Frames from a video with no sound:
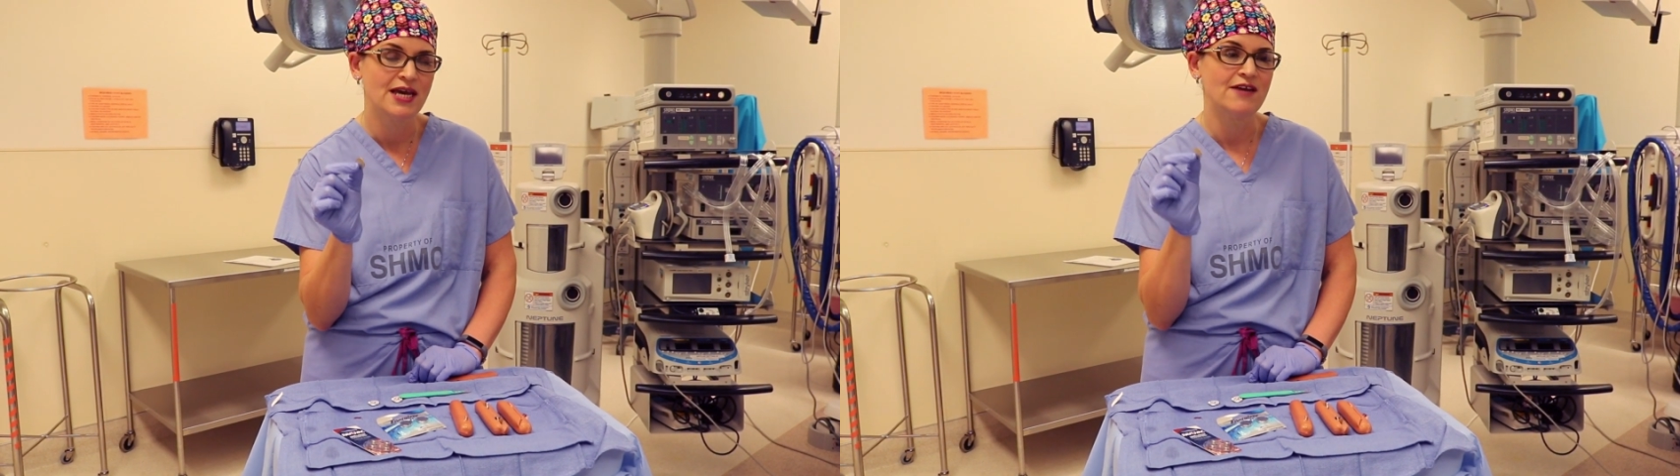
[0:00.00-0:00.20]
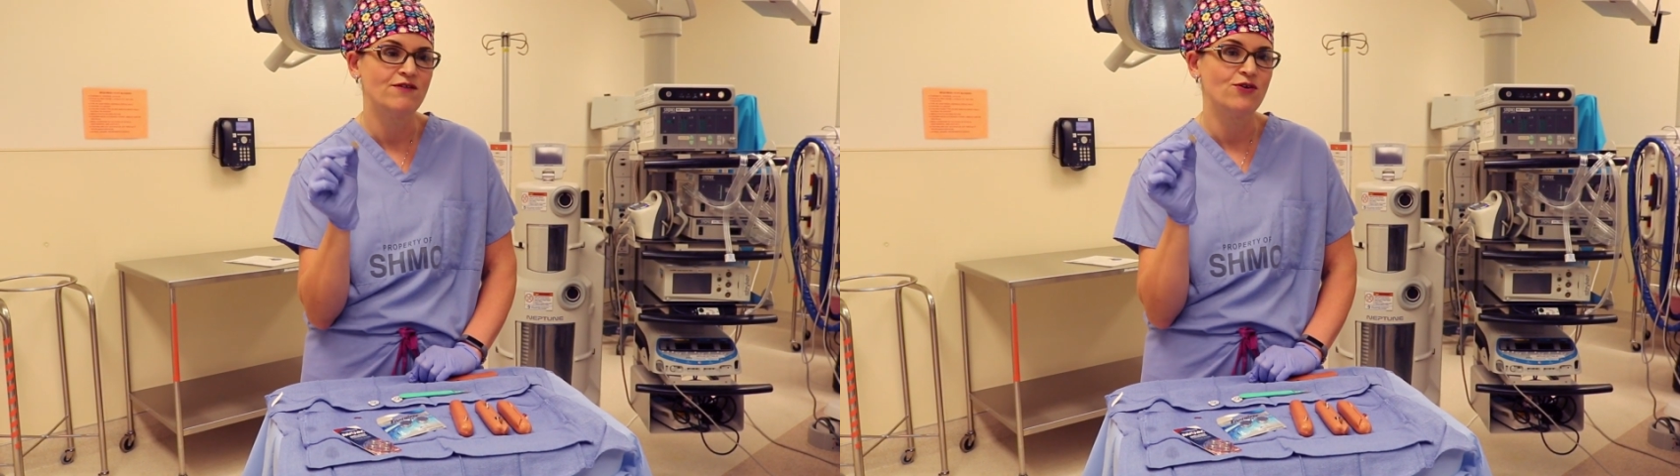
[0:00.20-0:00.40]

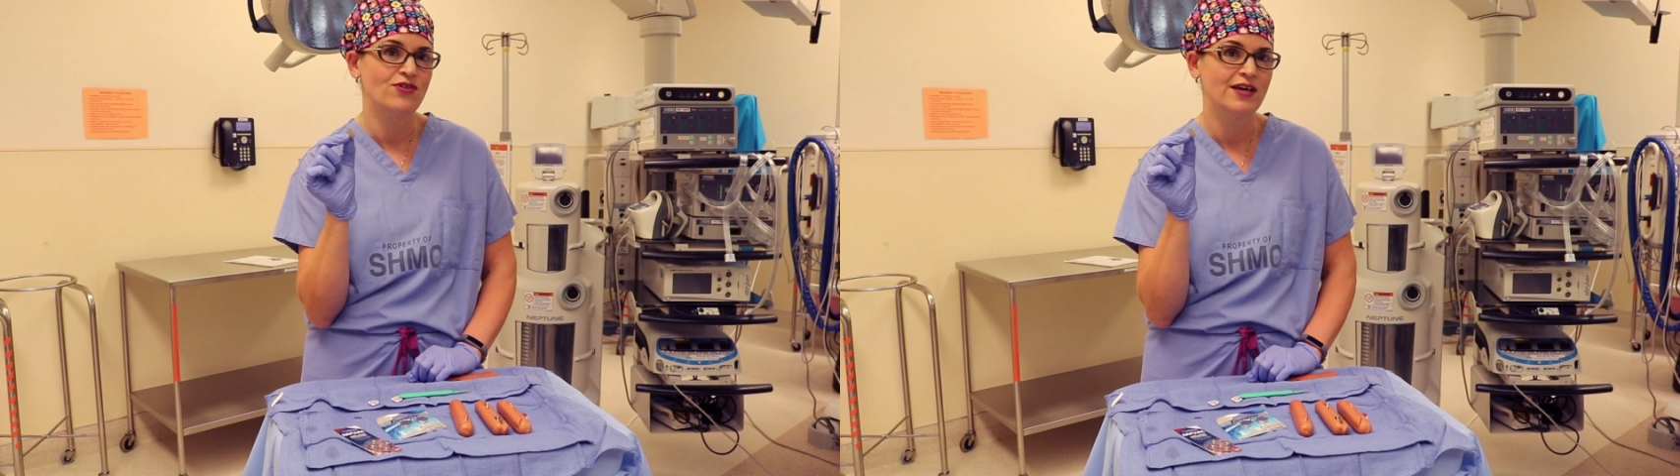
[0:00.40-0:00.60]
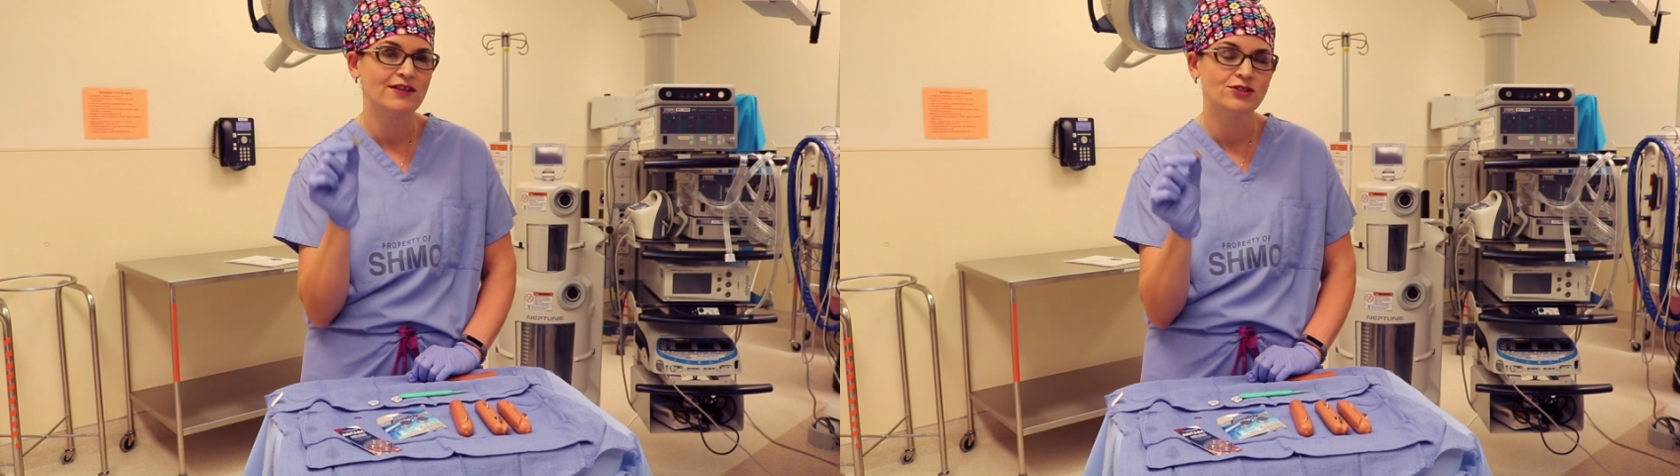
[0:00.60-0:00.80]
And if you
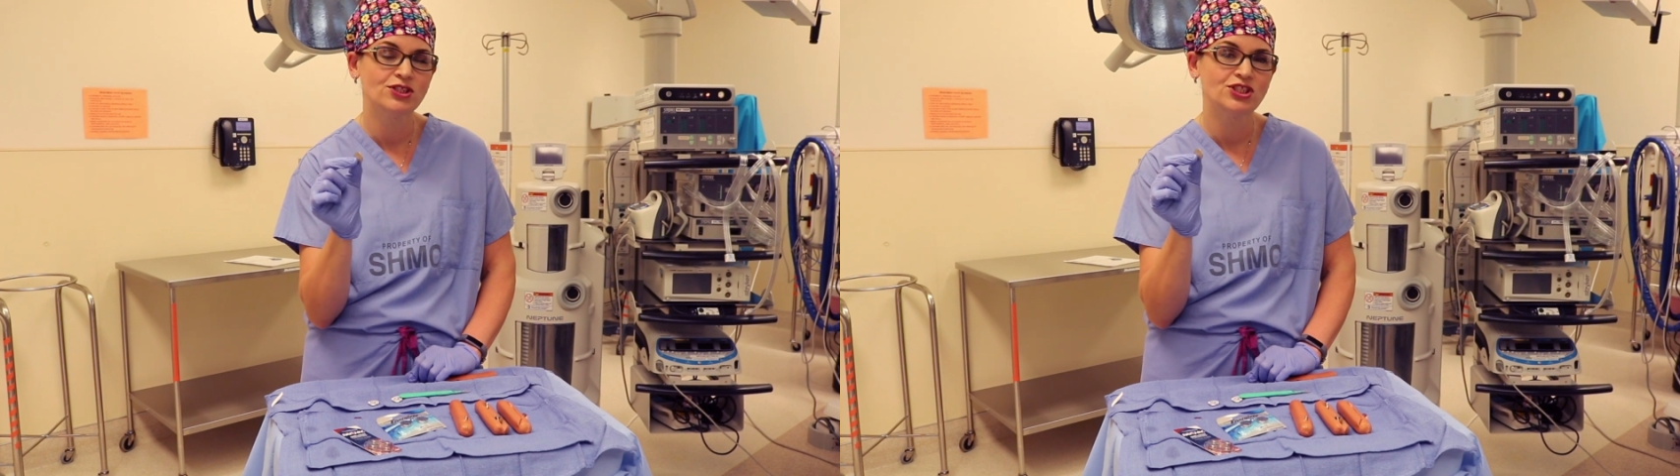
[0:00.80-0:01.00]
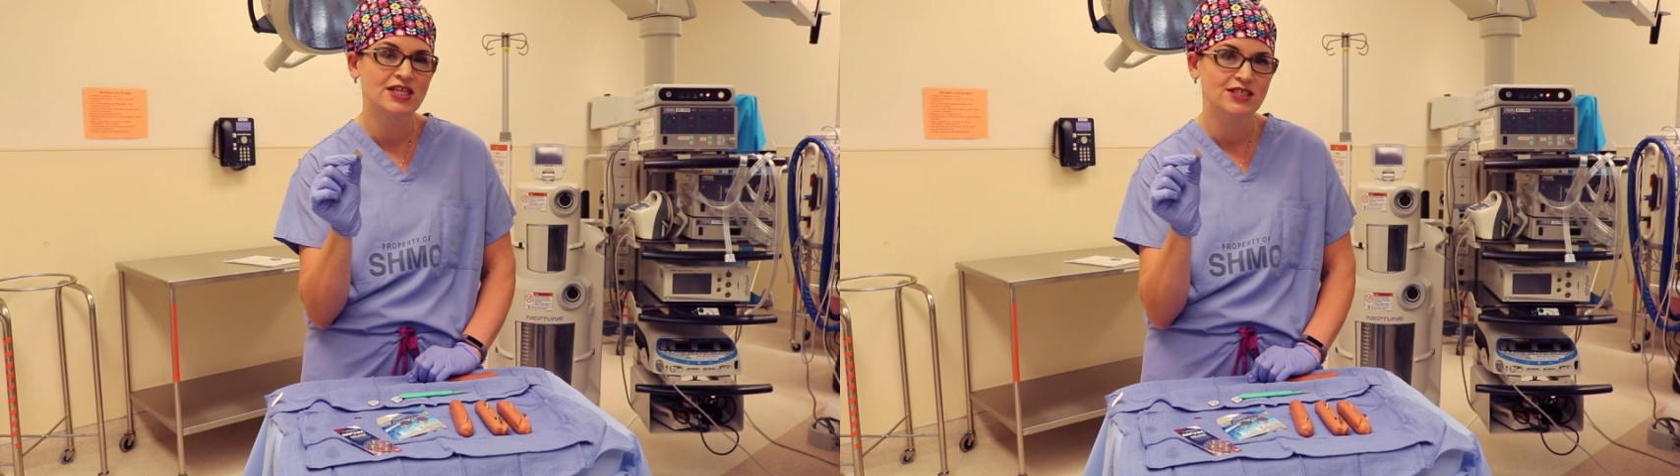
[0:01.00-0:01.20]
think there's
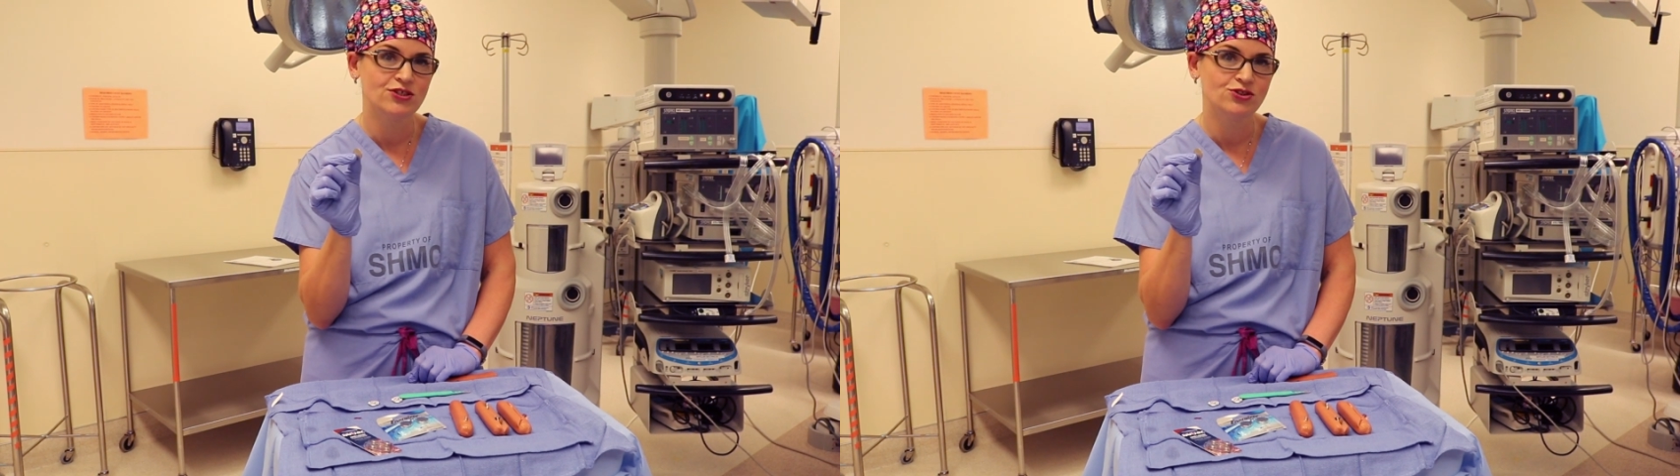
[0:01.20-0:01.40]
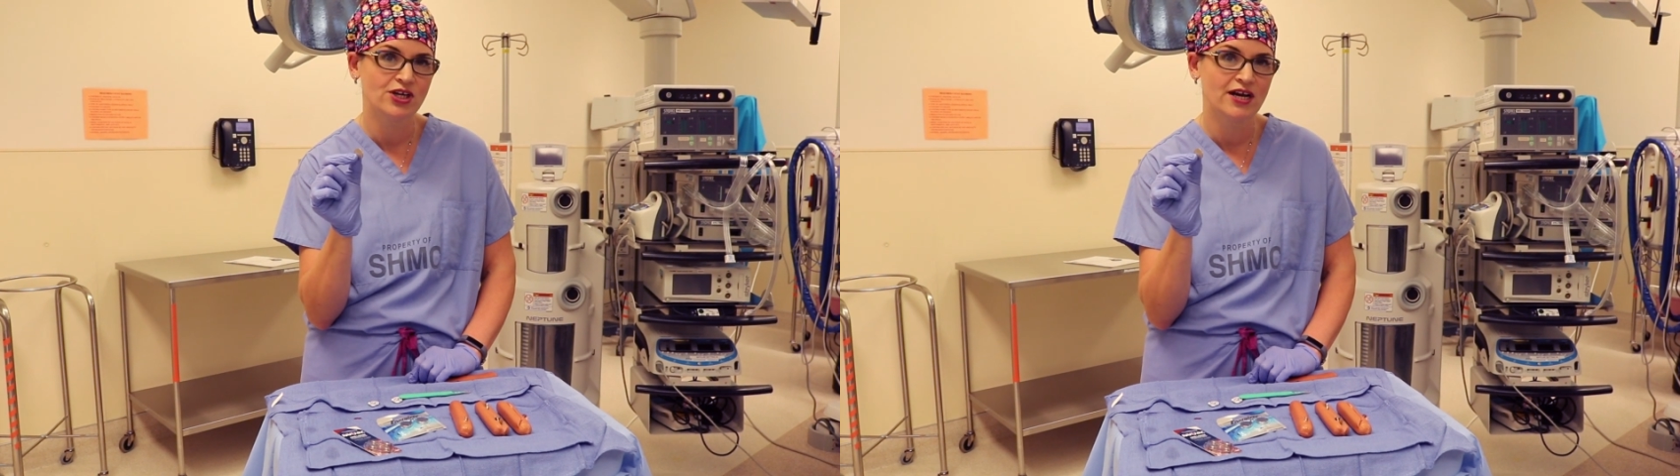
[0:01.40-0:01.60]
a chance
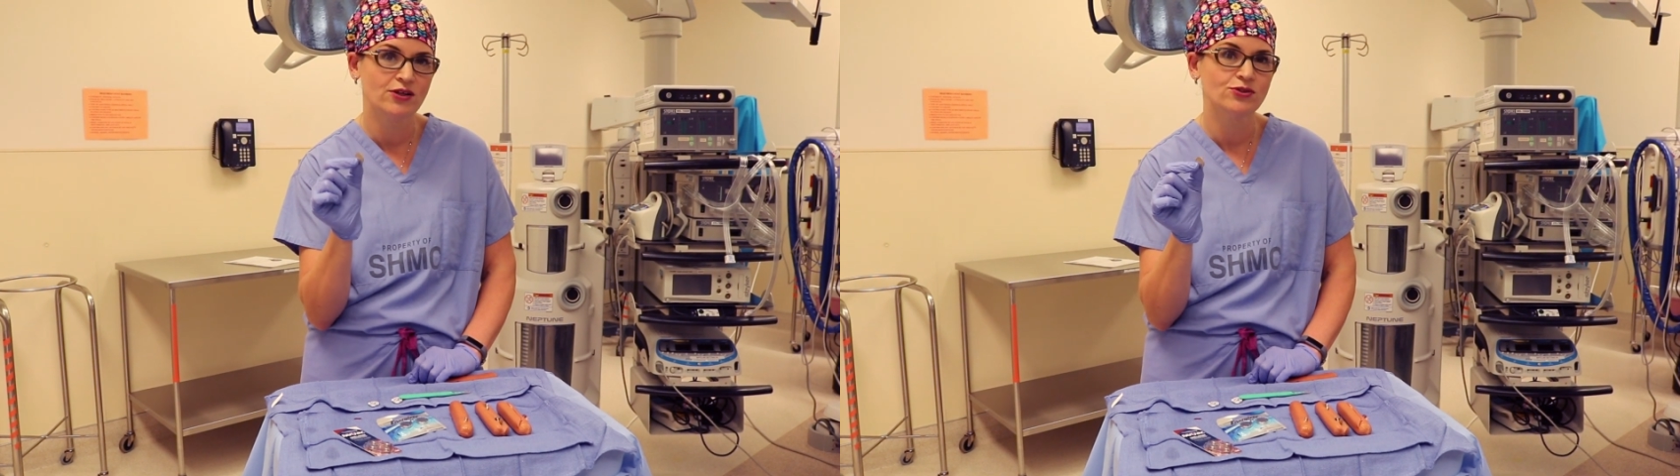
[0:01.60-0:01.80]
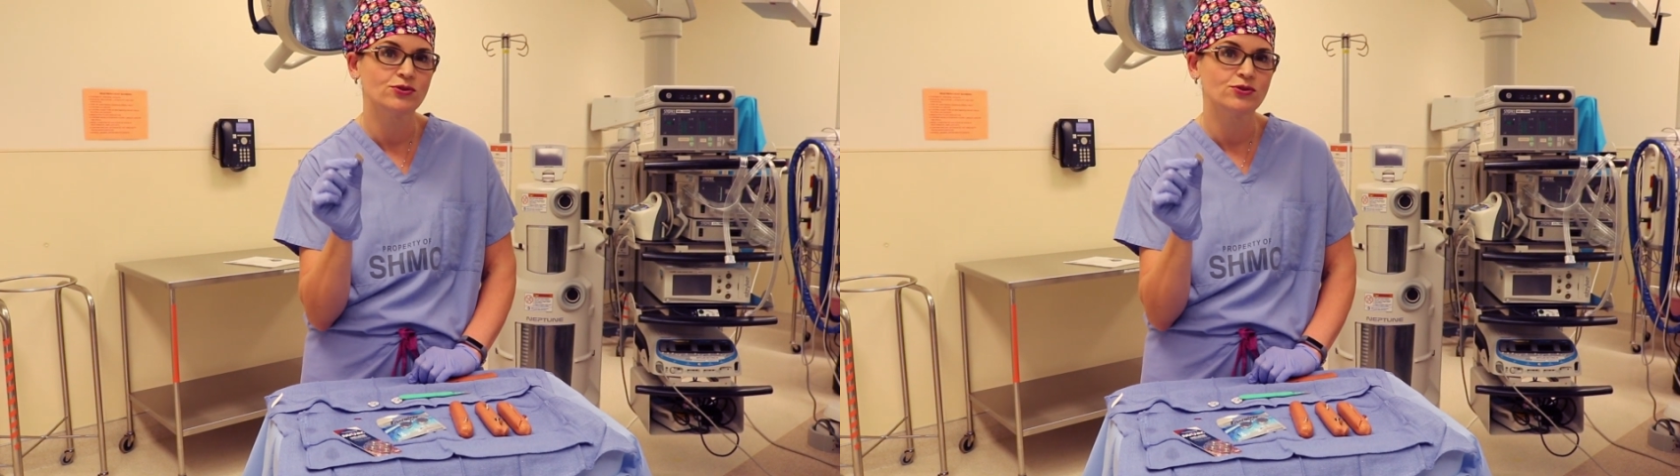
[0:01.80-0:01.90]
your child